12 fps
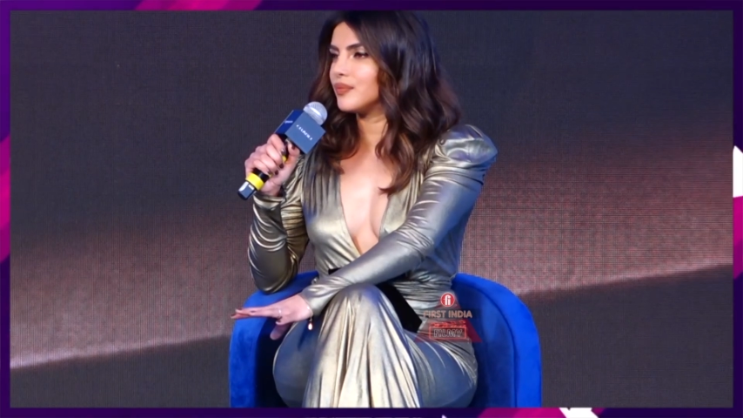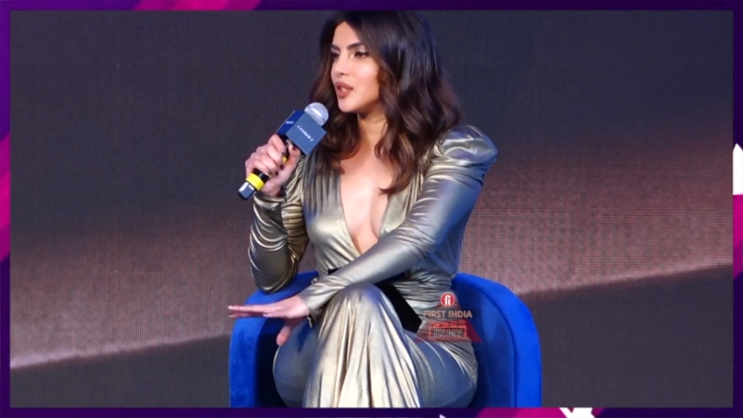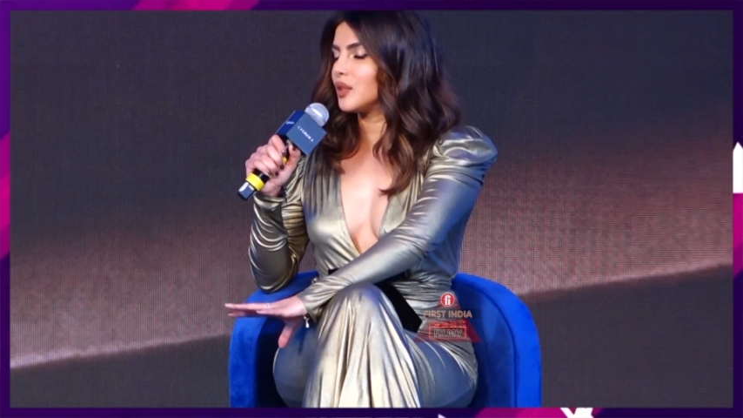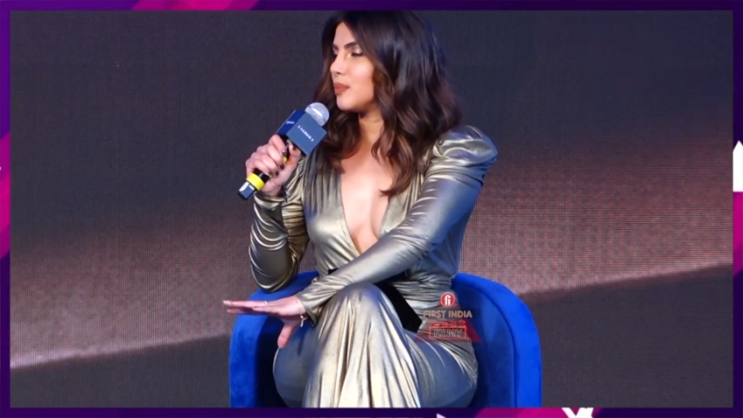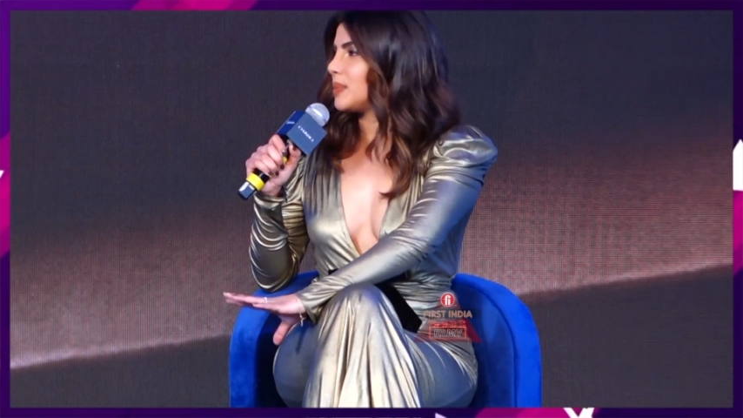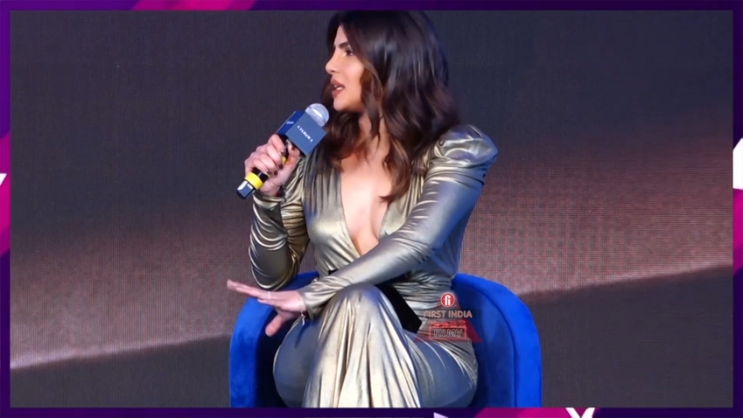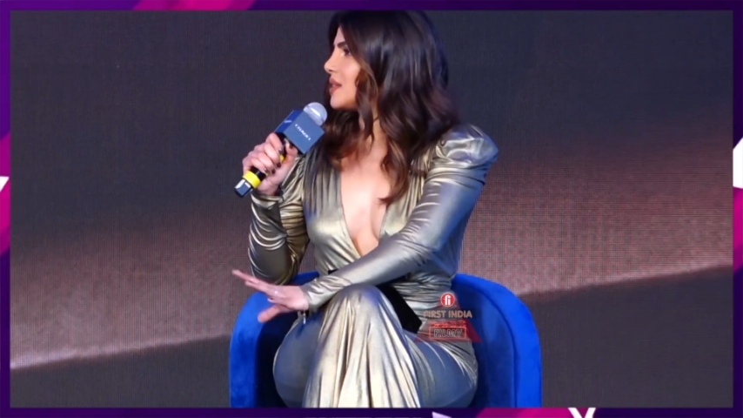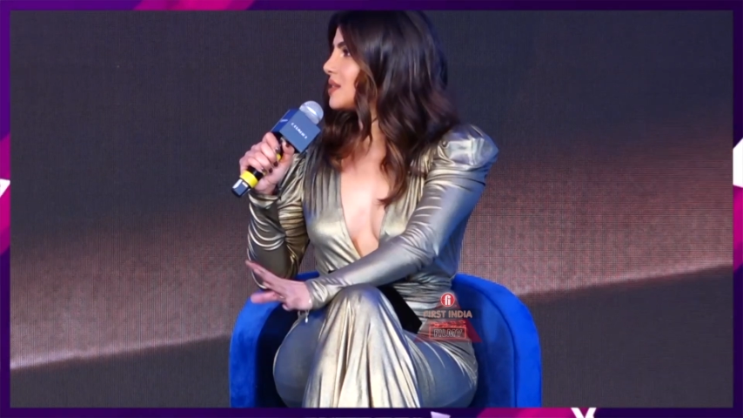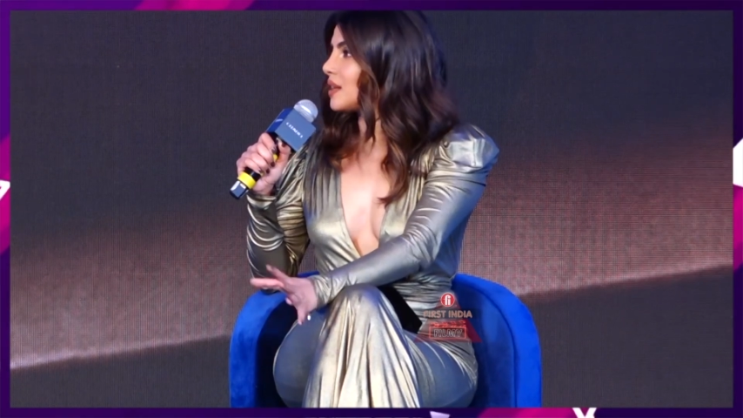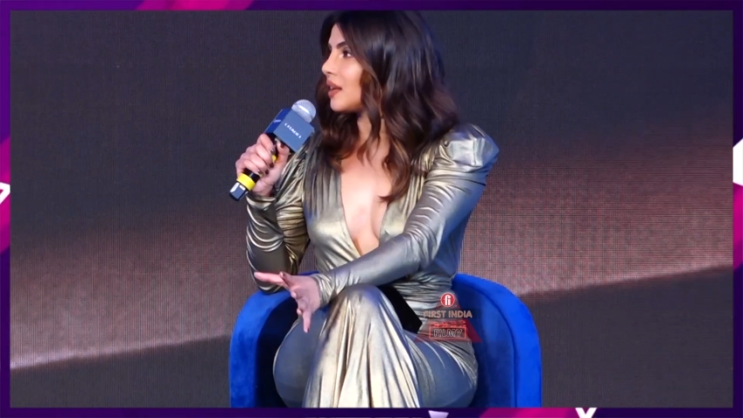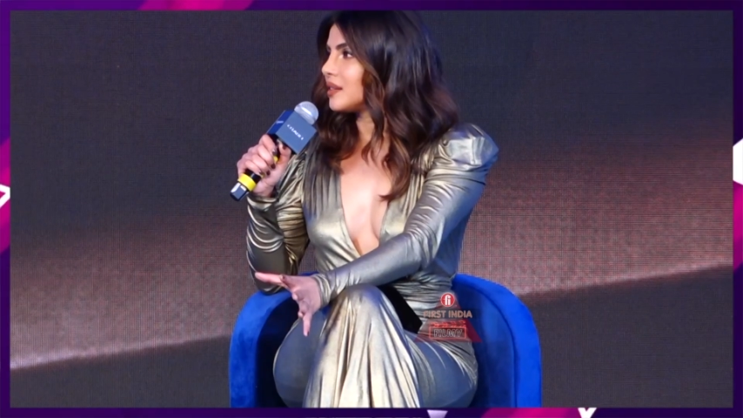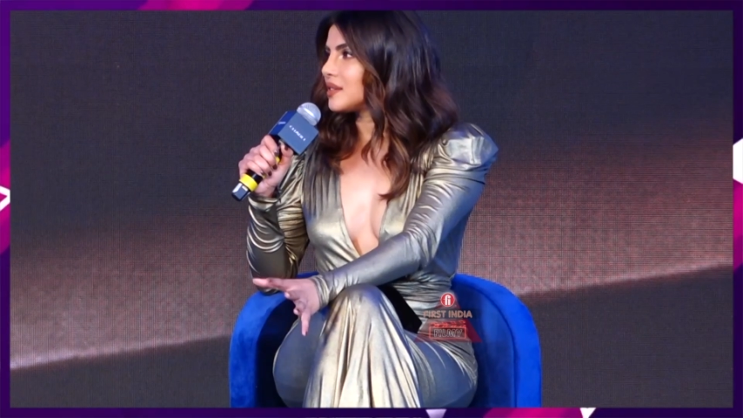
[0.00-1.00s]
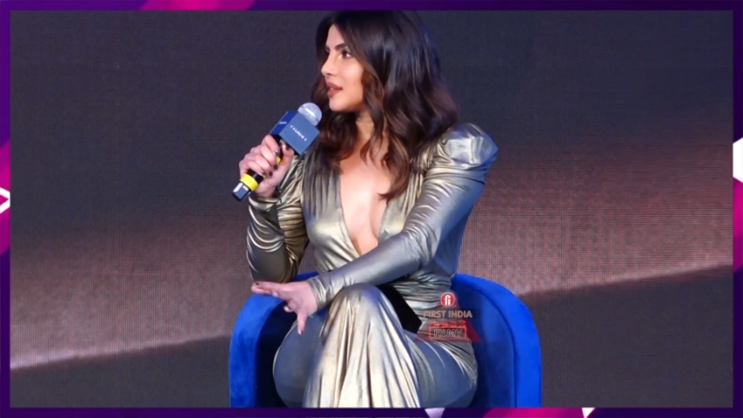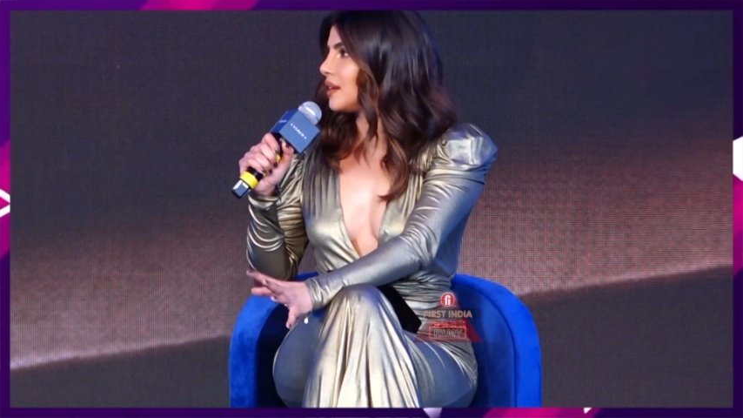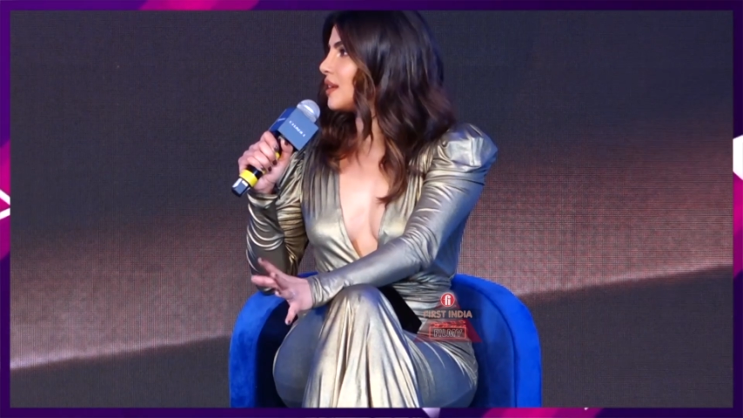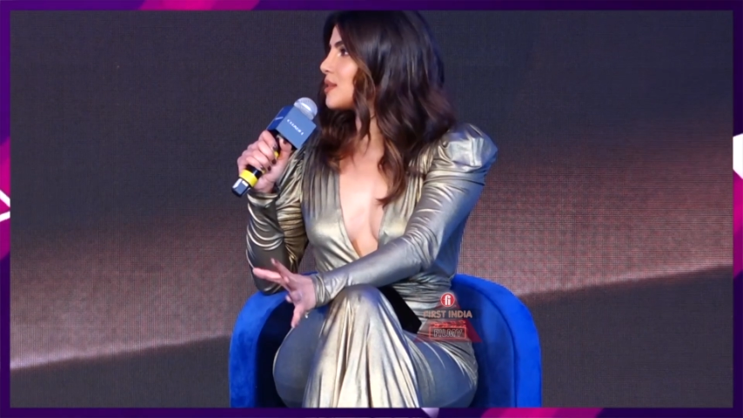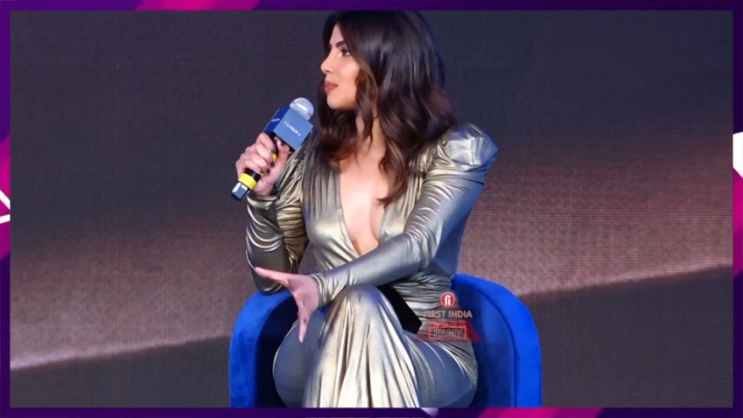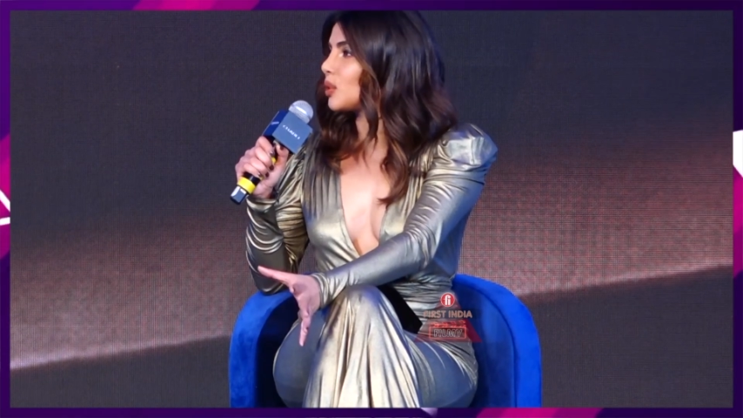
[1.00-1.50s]
you know, big stunts and the
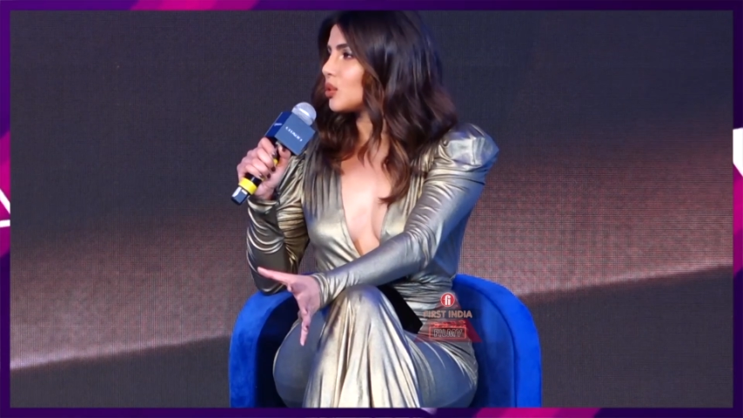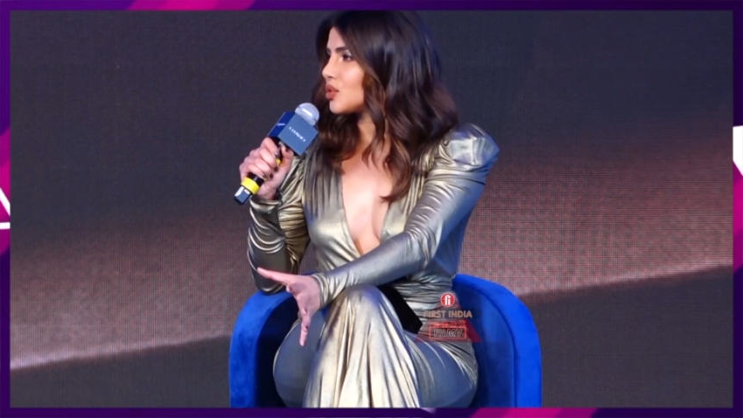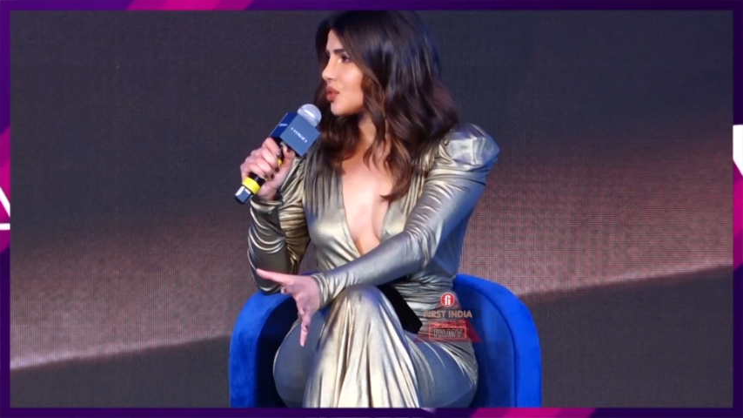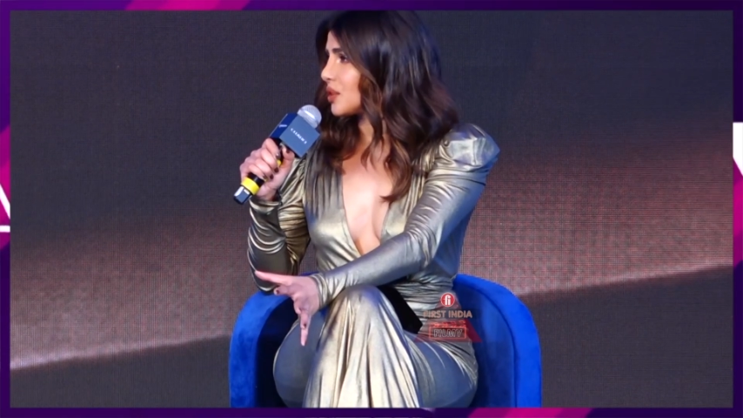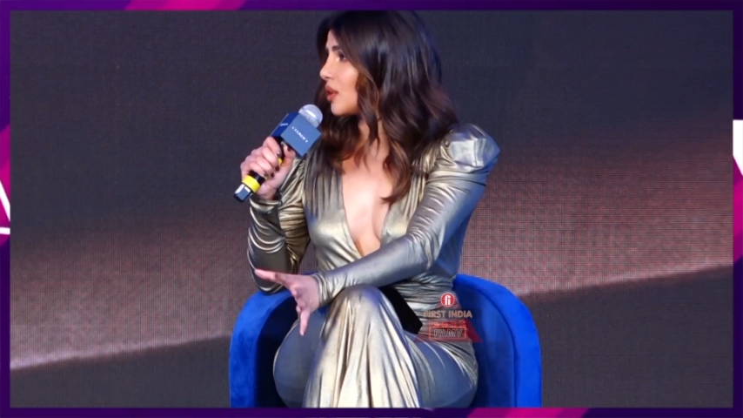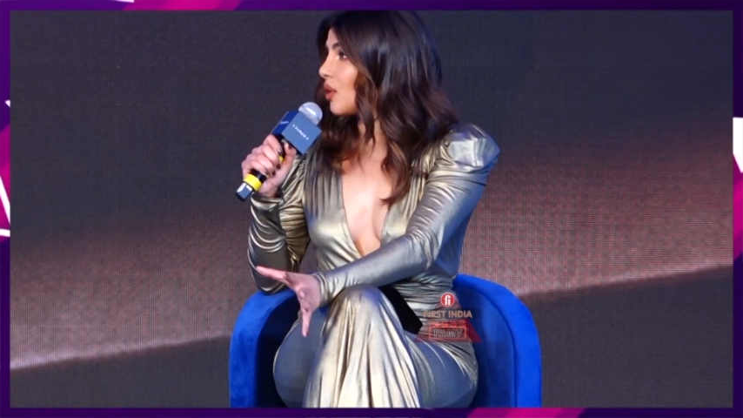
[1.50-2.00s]
explosion